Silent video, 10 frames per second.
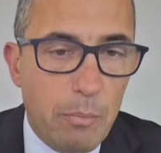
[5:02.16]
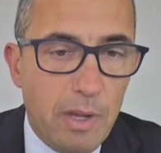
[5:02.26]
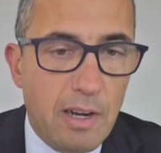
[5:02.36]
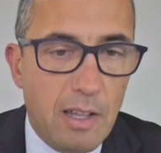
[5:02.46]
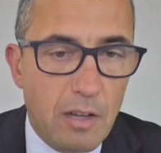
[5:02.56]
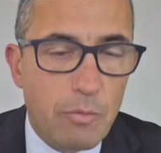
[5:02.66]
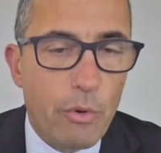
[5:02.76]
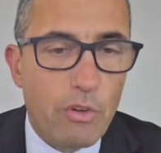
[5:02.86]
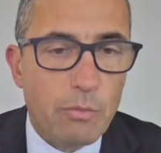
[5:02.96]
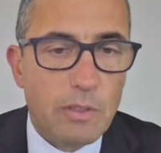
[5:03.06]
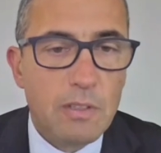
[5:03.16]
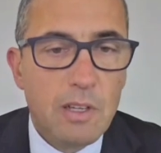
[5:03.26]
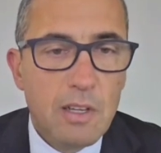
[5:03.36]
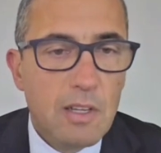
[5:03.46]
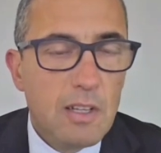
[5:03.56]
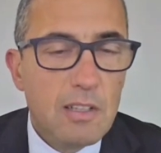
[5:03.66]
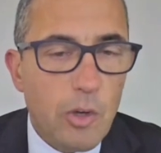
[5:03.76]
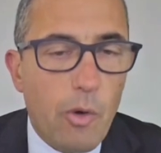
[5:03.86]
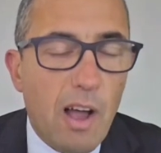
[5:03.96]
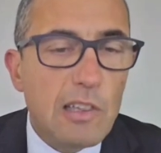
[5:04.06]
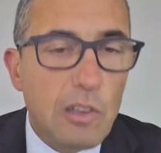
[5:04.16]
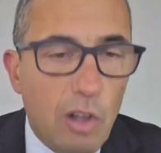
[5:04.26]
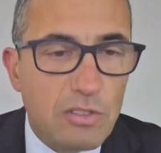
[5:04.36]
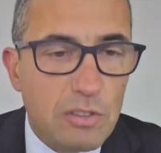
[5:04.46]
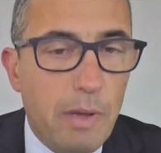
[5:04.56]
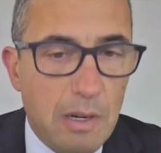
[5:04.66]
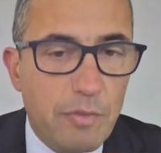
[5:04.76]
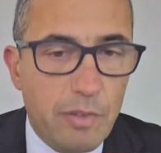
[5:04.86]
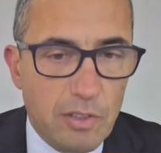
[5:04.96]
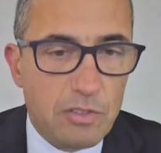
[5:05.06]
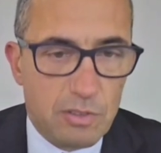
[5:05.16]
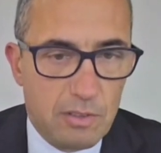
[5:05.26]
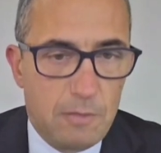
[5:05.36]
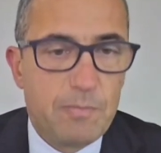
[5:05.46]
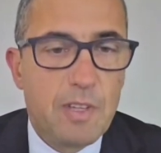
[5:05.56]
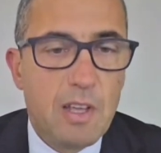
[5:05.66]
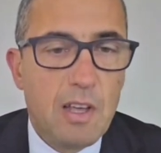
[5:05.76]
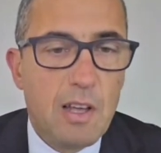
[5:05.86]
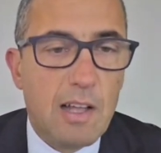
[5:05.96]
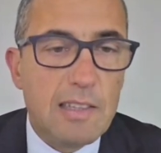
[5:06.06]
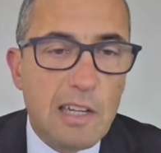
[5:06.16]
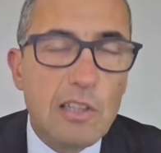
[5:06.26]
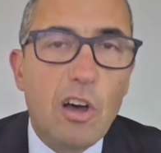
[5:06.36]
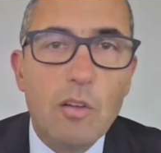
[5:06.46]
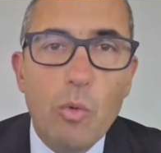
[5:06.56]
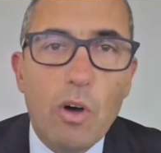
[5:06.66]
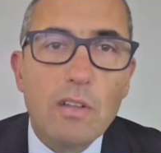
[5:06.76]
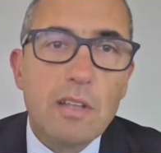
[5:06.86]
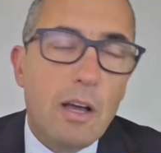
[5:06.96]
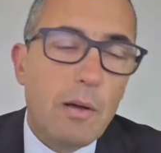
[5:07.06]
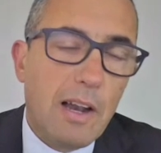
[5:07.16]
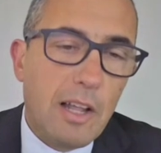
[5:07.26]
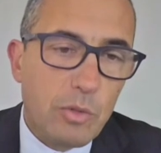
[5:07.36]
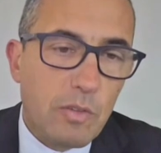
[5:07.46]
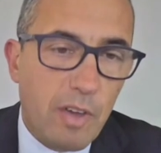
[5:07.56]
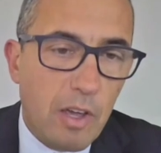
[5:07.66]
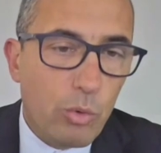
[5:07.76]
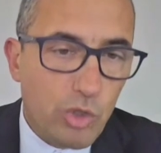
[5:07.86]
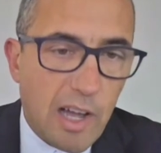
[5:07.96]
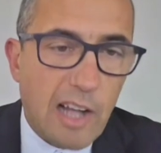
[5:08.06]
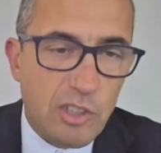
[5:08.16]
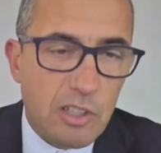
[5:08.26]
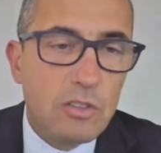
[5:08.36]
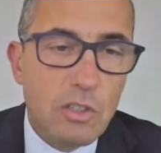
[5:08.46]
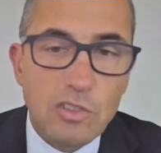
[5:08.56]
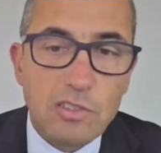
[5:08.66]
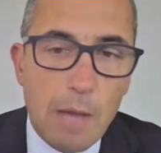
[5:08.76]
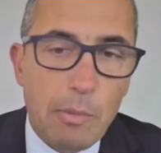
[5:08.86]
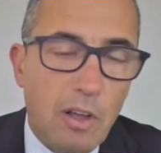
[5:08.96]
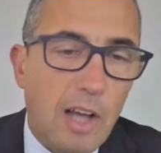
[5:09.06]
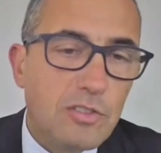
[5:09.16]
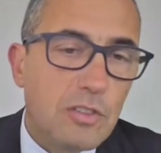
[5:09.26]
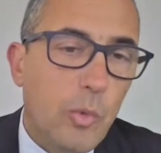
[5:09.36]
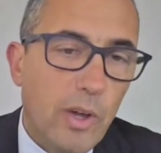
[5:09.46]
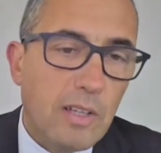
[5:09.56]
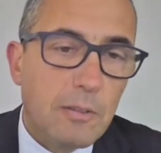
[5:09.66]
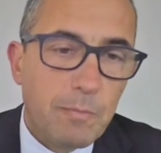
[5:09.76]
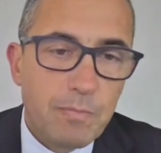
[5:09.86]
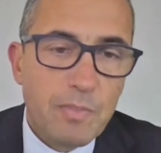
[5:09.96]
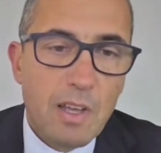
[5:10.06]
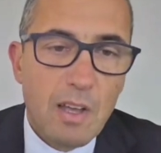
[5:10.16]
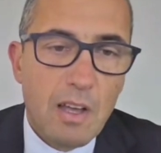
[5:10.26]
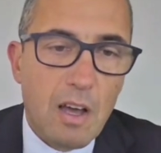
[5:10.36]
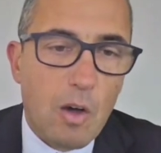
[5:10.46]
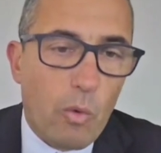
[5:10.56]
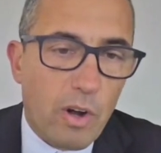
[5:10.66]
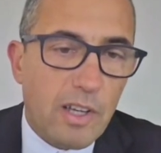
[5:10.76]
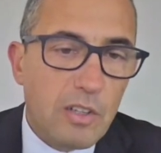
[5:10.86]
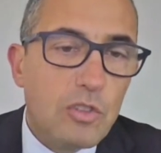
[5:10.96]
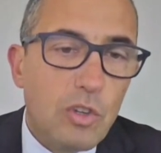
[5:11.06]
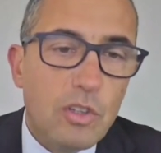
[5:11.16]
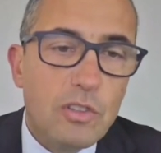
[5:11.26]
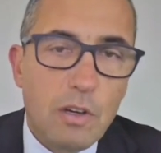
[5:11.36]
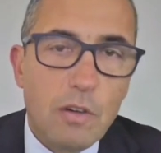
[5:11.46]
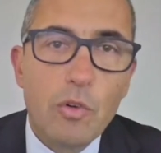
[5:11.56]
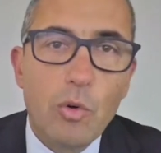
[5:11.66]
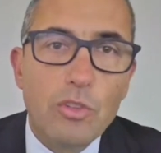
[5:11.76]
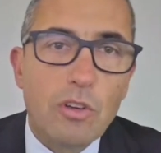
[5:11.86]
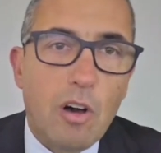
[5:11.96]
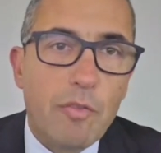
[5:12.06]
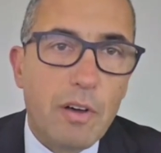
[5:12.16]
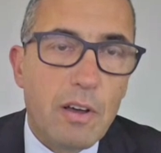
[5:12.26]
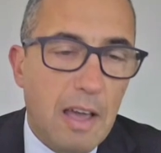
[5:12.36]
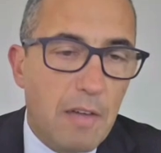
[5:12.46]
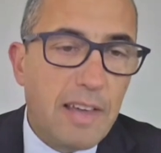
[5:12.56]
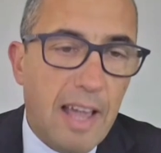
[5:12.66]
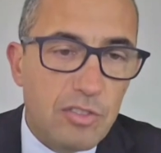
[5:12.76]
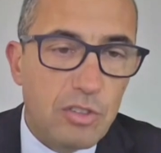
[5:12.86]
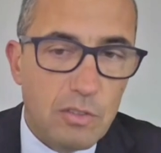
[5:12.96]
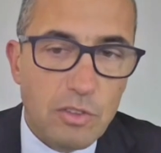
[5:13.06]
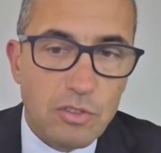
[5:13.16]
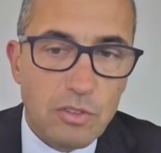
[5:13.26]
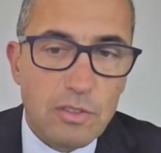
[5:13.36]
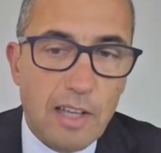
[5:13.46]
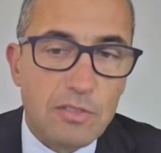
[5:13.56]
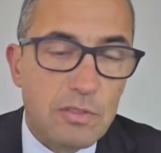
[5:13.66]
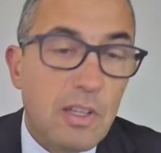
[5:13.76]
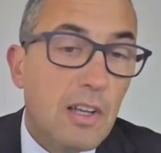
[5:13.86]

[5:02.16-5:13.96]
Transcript: amenity improvement. There are lots of benefits. Now, let alone what electric vehicle charging can do to stabilise the grid. what it can do to, of course, offer FCAS services as